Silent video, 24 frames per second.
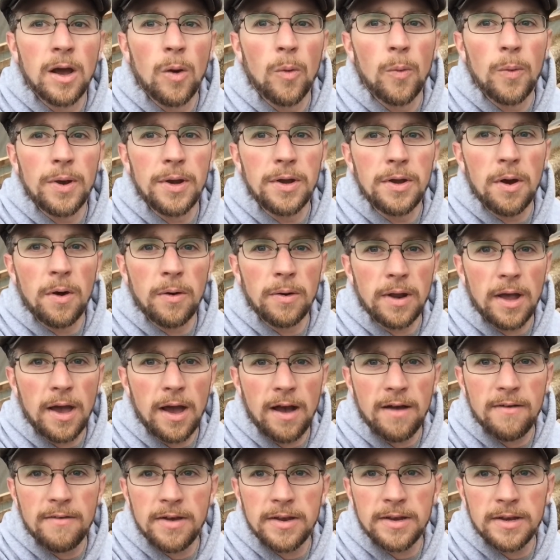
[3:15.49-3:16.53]
We don't
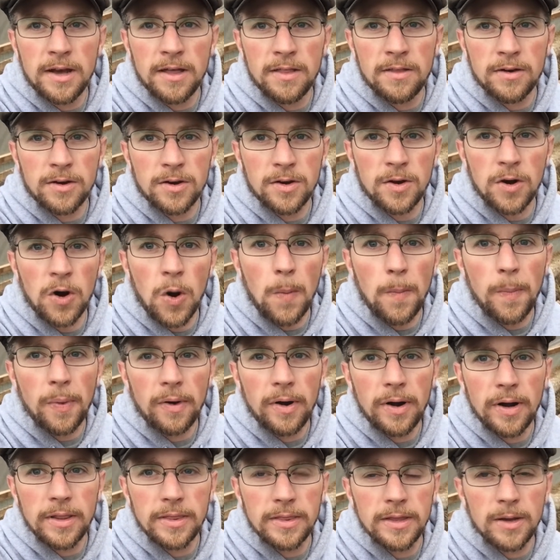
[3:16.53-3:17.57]
have another coop or
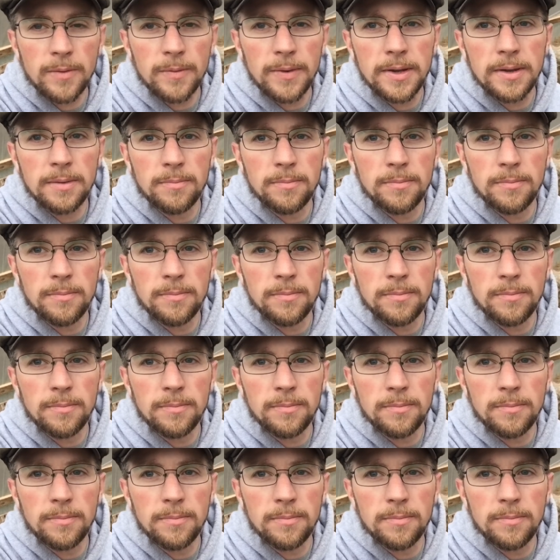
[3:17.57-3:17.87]
anything we